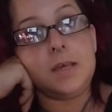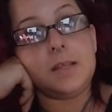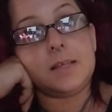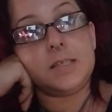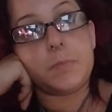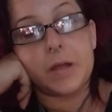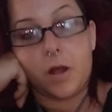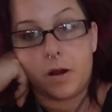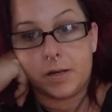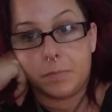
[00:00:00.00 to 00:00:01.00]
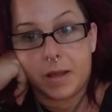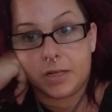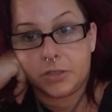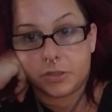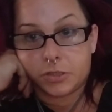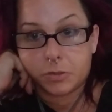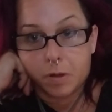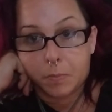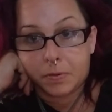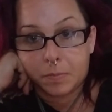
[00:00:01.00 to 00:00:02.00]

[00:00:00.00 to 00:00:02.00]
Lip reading: I see my garden manager show up and